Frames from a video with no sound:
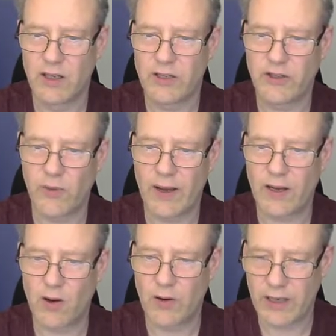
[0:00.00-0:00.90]
Do I
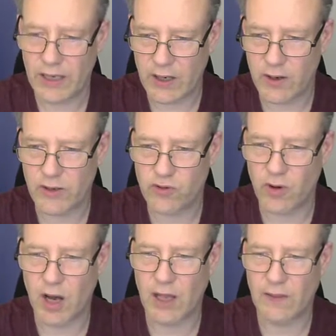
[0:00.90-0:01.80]
go here and
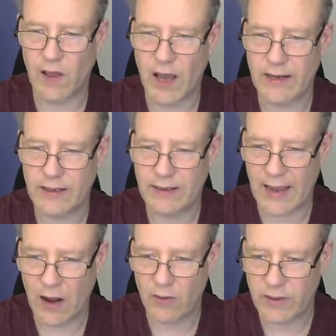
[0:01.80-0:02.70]
draw a line
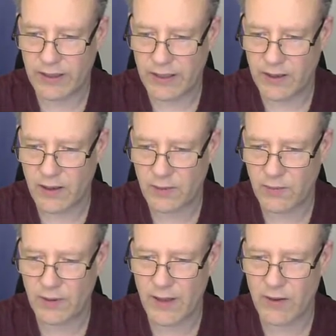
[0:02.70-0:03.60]
down to here?
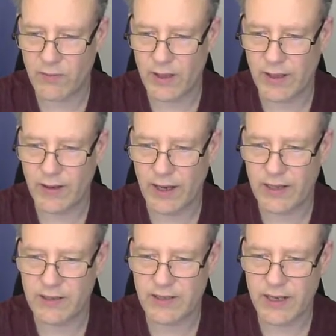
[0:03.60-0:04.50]
Well, not really. I
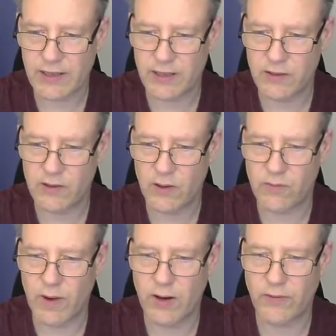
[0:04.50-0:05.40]
could just actually do it
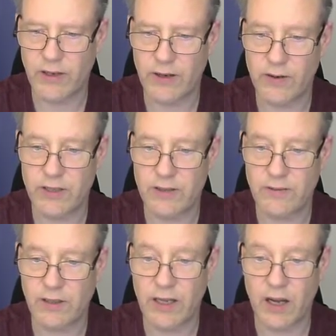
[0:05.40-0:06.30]
right over here and just click